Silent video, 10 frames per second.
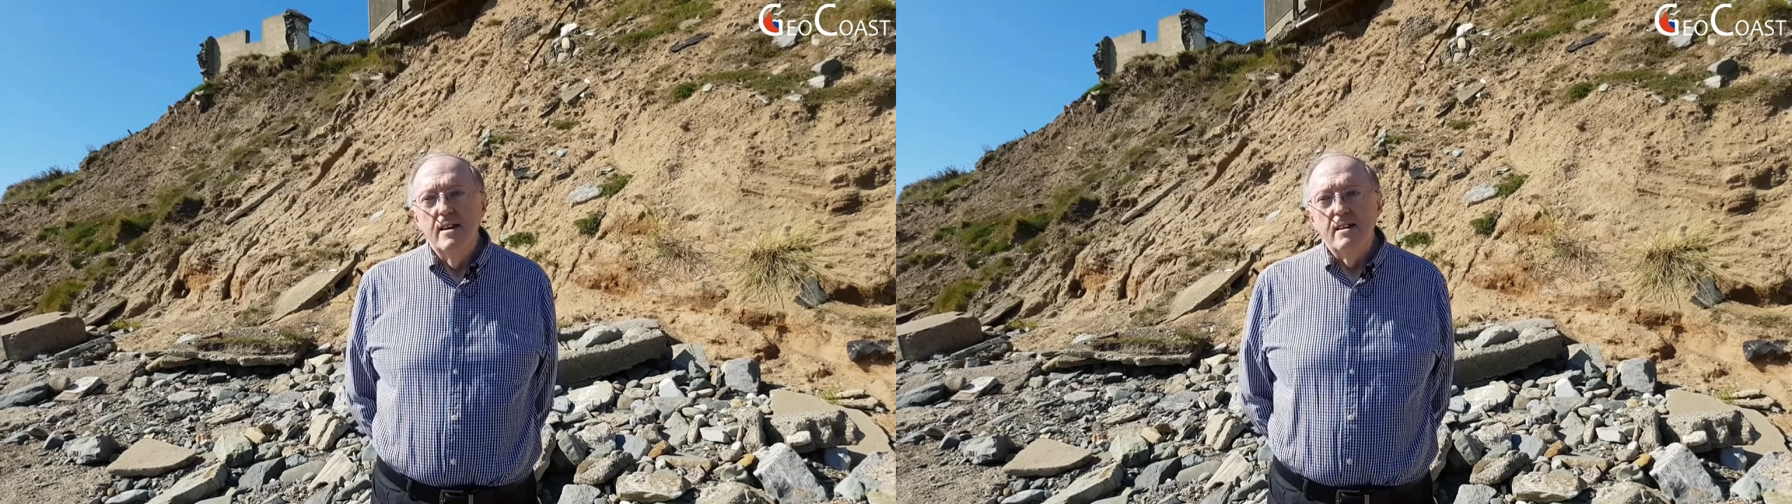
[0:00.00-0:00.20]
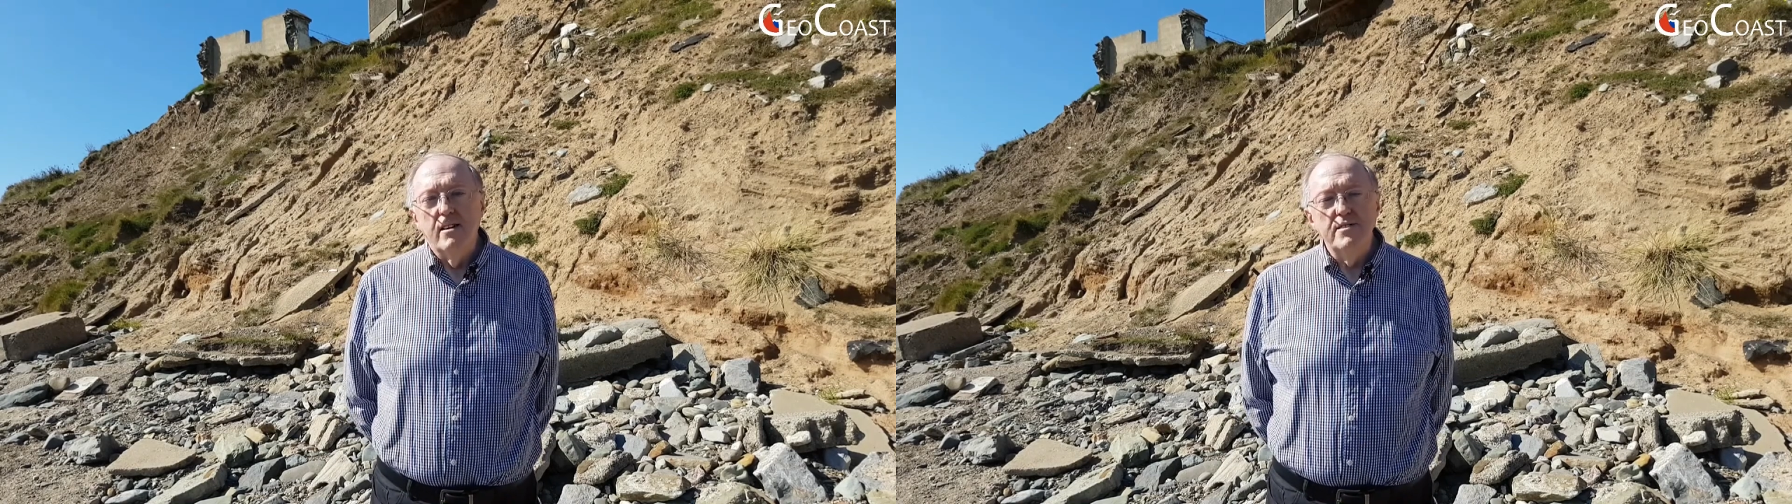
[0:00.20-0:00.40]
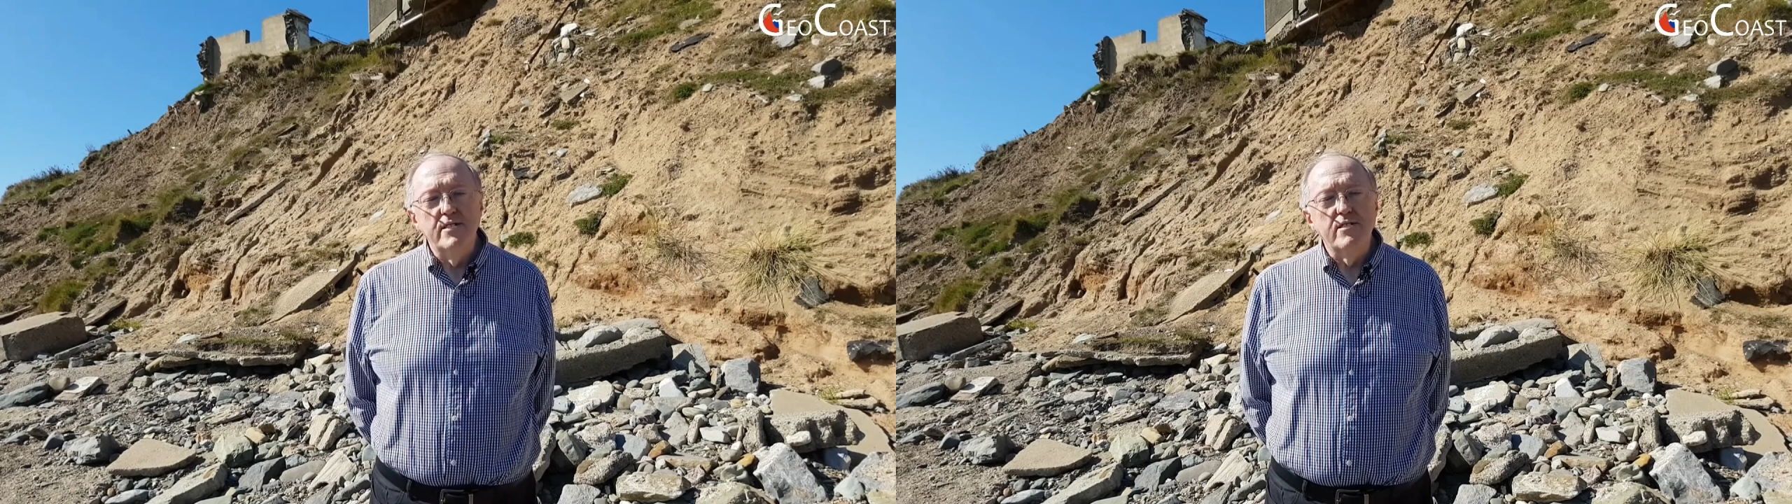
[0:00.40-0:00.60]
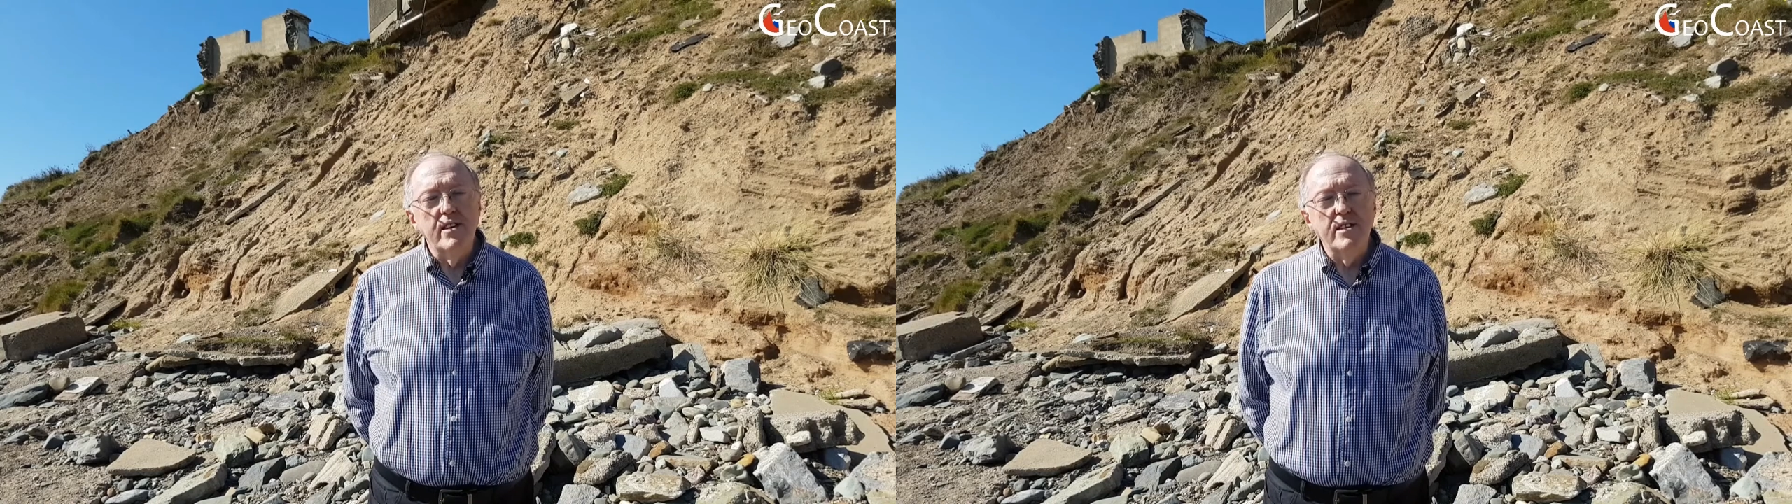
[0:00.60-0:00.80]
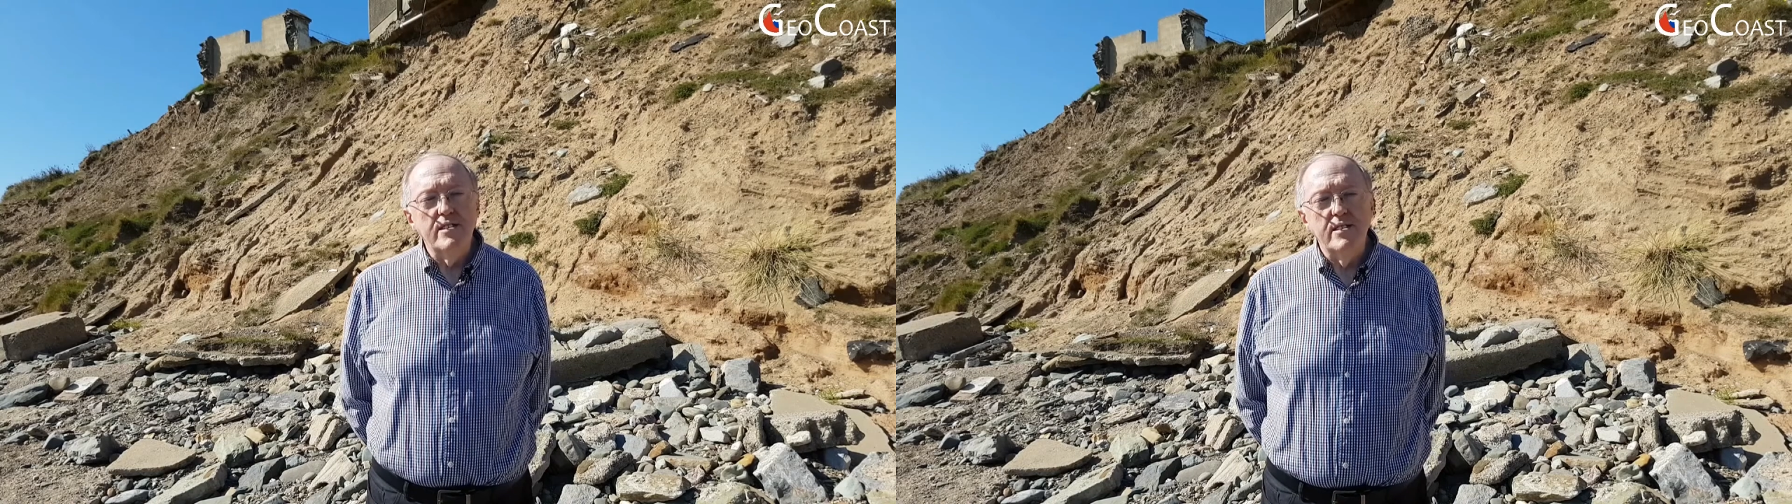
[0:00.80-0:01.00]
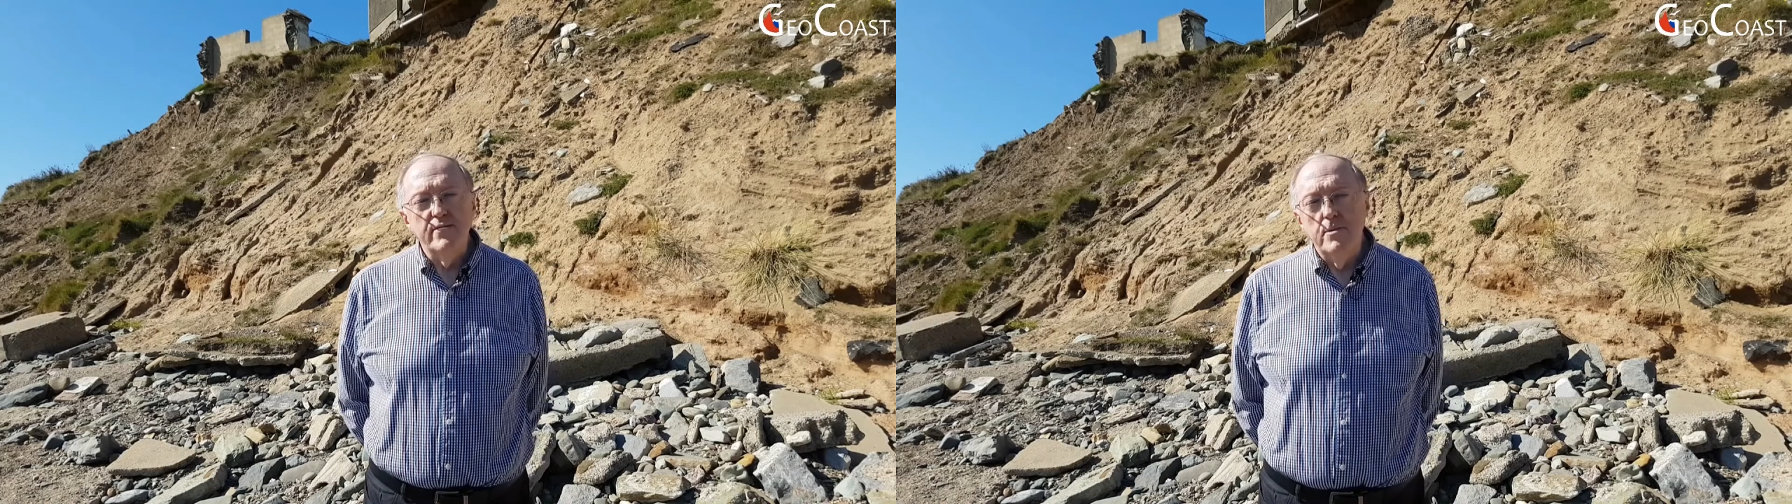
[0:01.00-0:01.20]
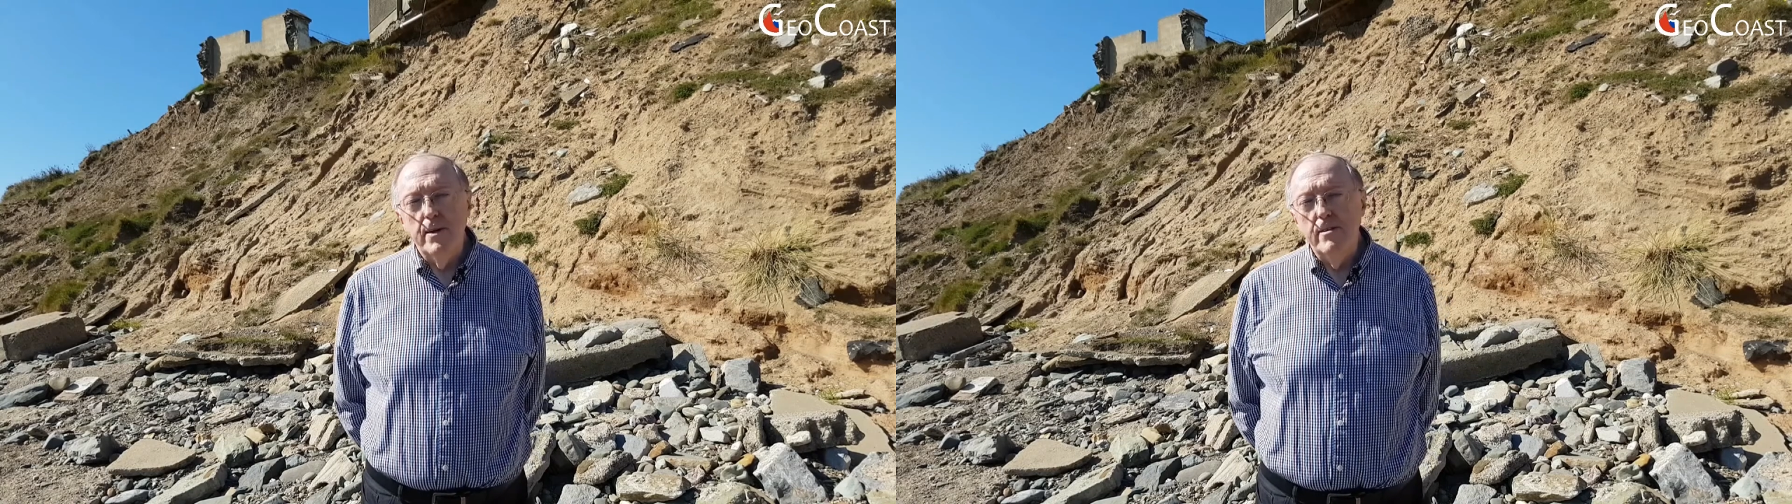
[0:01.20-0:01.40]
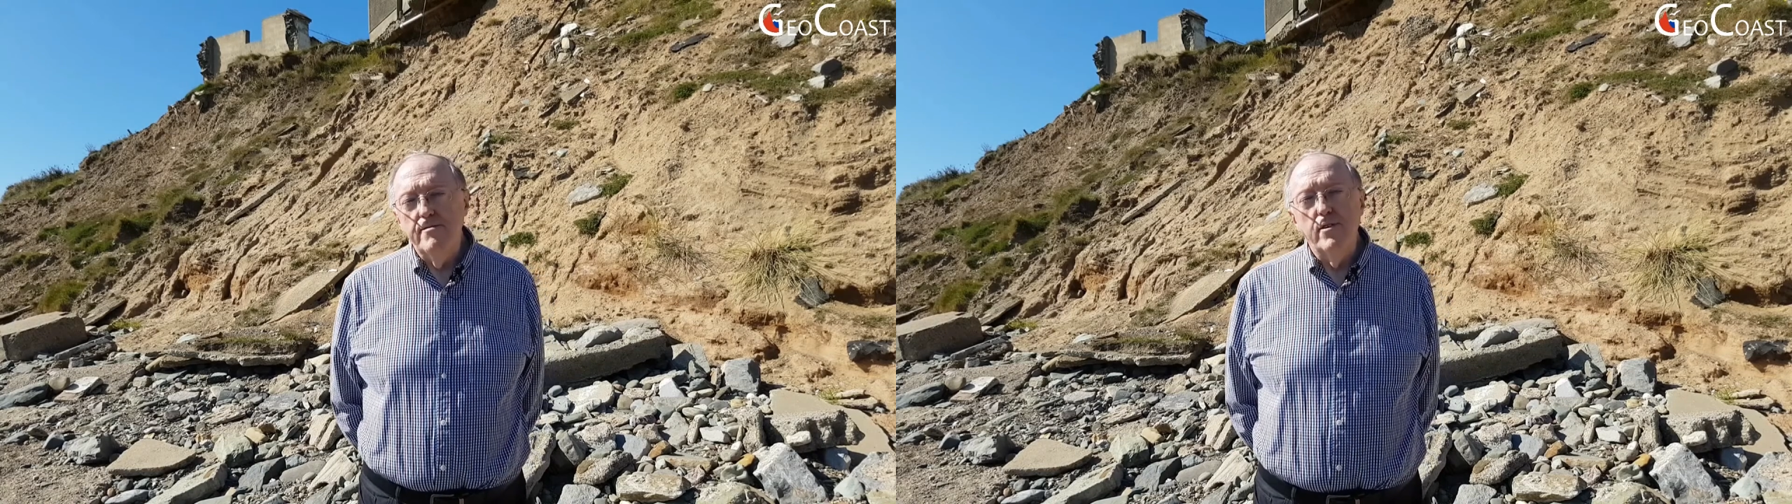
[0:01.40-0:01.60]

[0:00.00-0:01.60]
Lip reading: concentrations of about